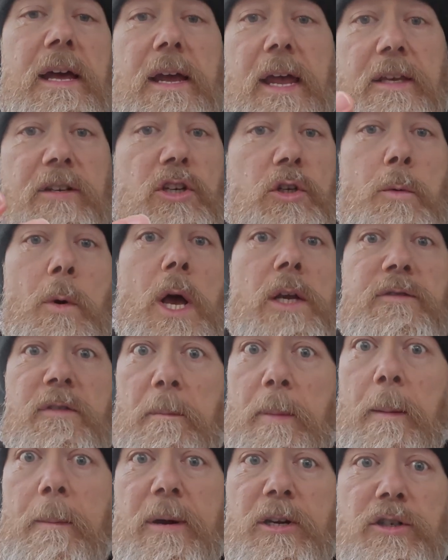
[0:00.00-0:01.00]
It's going to ask for
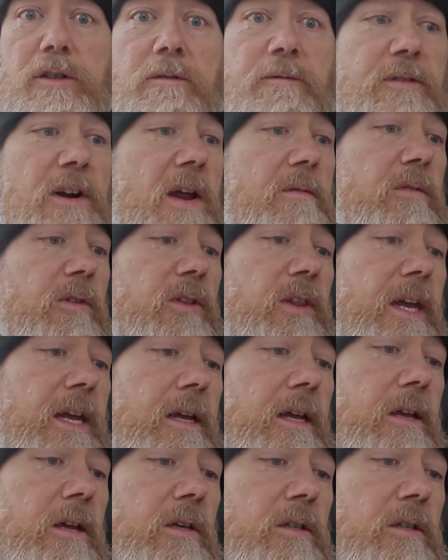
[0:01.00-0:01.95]
permission for everything.